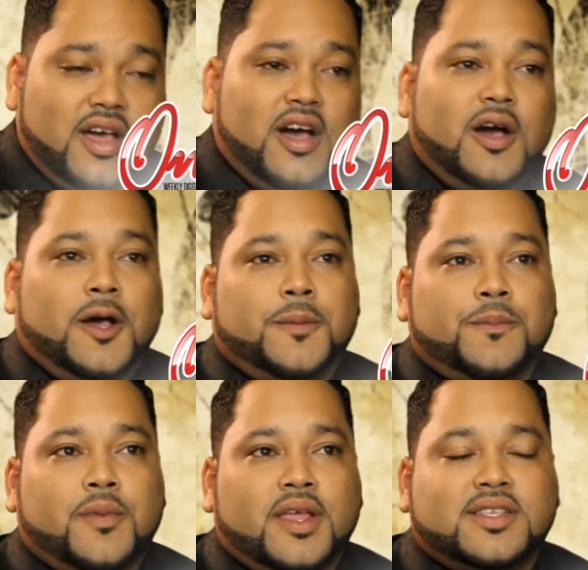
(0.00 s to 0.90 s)

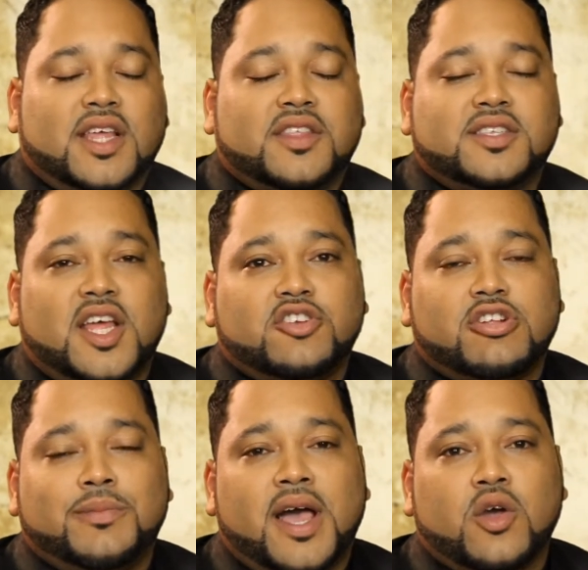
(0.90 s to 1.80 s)
It's at the
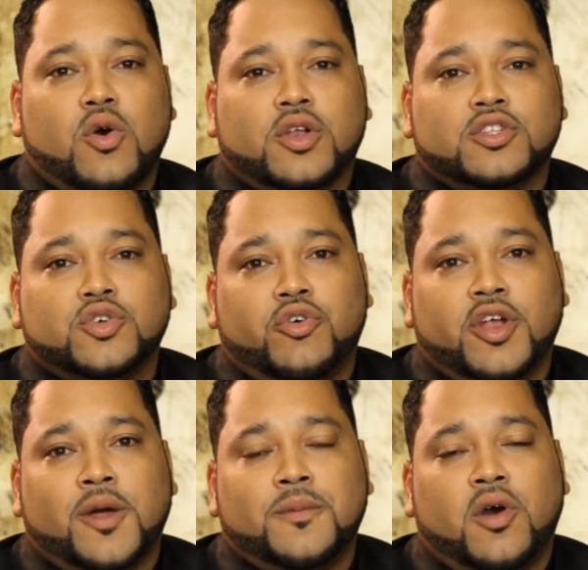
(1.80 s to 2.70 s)
Central Bank
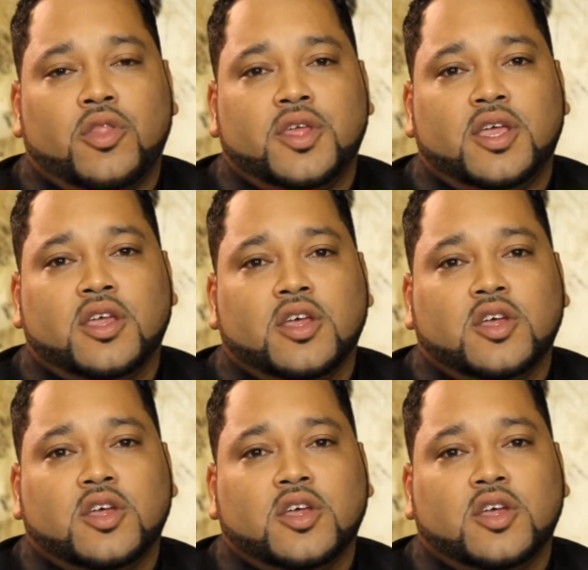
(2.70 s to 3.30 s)
Auditorium on the